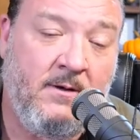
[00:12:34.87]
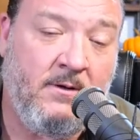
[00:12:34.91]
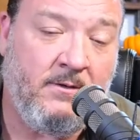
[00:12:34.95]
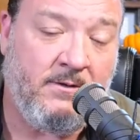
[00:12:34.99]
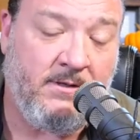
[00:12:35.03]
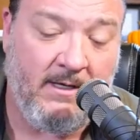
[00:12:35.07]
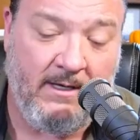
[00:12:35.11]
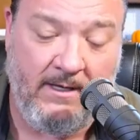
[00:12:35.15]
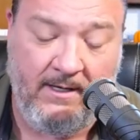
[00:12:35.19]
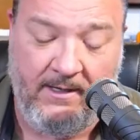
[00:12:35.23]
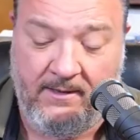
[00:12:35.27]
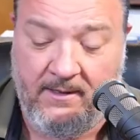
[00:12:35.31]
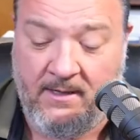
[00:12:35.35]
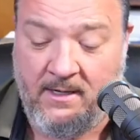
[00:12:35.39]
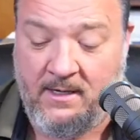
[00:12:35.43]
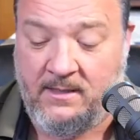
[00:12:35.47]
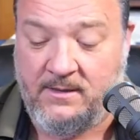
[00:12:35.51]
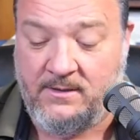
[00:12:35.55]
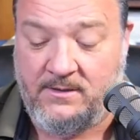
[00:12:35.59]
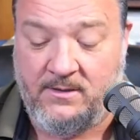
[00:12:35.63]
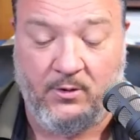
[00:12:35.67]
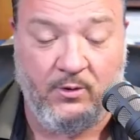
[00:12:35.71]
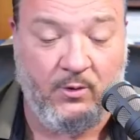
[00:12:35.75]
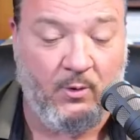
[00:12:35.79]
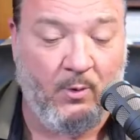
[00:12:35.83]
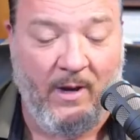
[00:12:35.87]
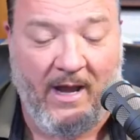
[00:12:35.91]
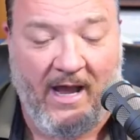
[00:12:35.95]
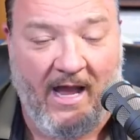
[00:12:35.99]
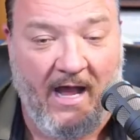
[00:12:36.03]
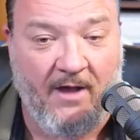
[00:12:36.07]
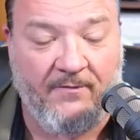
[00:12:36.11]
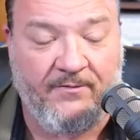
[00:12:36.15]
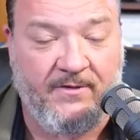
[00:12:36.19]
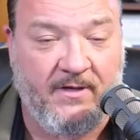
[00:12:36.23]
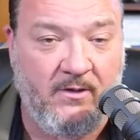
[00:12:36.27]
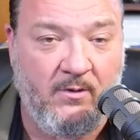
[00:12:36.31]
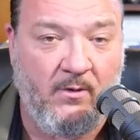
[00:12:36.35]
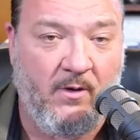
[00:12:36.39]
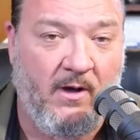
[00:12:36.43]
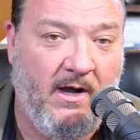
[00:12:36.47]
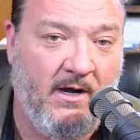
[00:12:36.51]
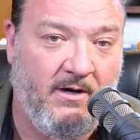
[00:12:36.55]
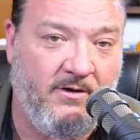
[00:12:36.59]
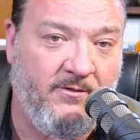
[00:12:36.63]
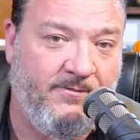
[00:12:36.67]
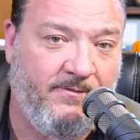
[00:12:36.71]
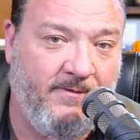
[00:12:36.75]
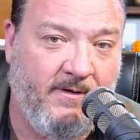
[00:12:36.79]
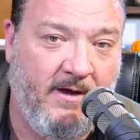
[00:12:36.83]
Okay. So you have to know how
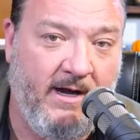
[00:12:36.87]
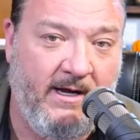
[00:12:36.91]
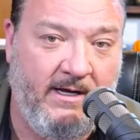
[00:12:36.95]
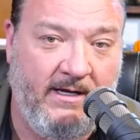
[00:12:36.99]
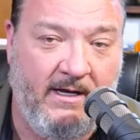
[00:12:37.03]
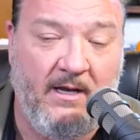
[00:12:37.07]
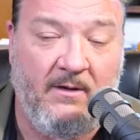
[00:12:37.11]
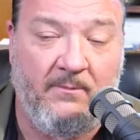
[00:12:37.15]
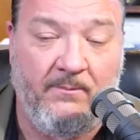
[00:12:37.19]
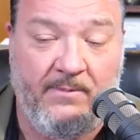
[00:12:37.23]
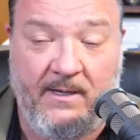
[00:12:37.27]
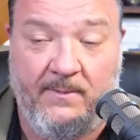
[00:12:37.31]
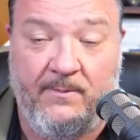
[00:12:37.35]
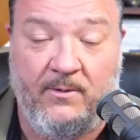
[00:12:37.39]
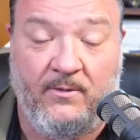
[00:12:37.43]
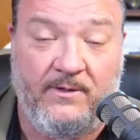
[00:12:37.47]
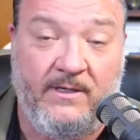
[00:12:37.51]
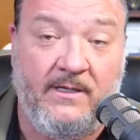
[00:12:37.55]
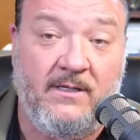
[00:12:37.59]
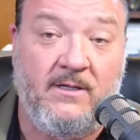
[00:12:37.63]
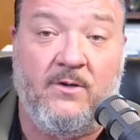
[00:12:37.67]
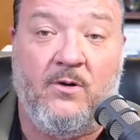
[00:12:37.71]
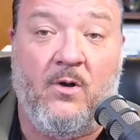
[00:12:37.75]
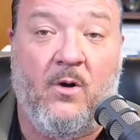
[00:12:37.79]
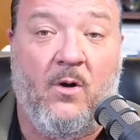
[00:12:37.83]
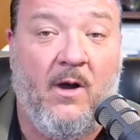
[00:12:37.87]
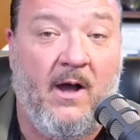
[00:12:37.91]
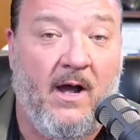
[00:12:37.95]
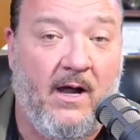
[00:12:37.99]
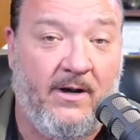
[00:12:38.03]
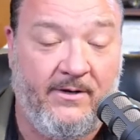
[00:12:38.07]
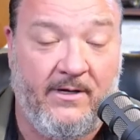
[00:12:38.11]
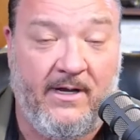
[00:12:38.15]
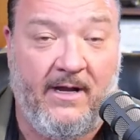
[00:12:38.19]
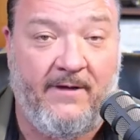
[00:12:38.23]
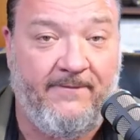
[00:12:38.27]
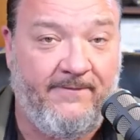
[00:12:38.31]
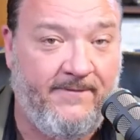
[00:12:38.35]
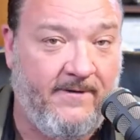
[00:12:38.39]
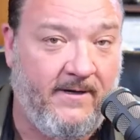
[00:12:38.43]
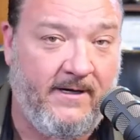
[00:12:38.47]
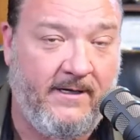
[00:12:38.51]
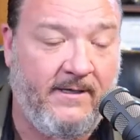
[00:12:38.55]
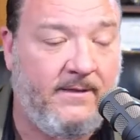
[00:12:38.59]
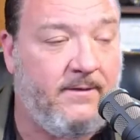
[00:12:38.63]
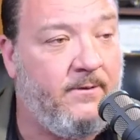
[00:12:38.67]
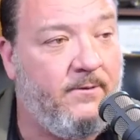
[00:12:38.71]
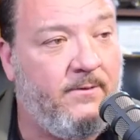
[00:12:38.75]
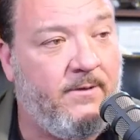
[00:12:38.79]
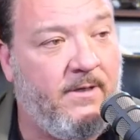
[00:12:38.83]
to fight, and people need to know how to
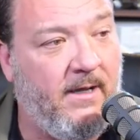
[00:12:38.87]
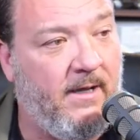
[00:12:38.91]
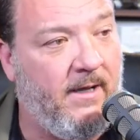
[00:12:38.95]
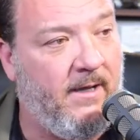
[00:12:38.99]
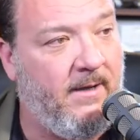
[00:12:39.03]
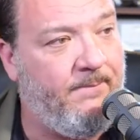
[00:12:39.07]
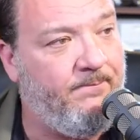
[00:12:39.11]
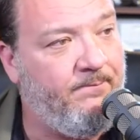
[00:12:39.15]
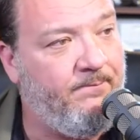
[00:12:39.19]
fight. Okay.